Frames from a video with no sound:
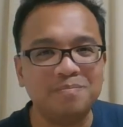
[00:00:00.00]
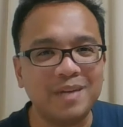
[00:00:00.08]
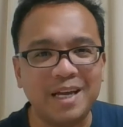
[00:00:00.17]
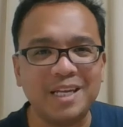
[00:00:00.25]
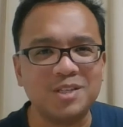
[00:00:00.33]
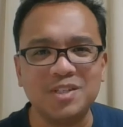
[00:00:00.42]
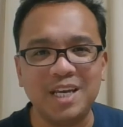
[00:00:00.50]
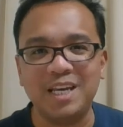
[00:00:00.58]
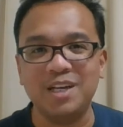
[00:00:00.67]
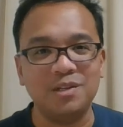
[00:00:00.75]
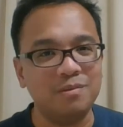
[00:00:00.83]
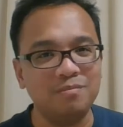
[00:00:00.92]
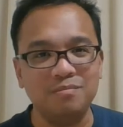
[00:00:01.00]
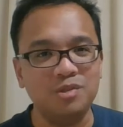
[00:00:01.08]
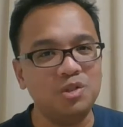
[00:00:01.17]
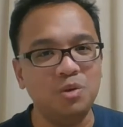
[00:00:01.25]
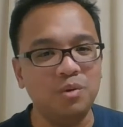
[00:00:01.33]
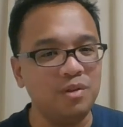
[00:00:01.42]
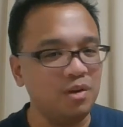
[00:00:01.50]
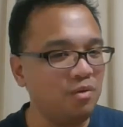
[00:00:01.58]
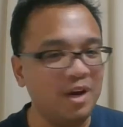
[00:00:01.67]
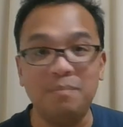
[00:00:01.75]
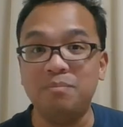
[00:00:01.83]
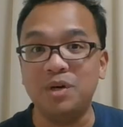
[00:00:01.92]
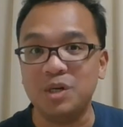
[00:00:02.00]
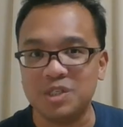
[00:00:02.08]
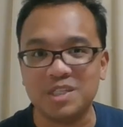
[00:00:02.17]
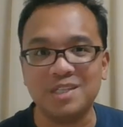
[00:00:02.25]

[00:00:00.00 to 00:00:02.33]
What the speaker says: I guess taking two of the great books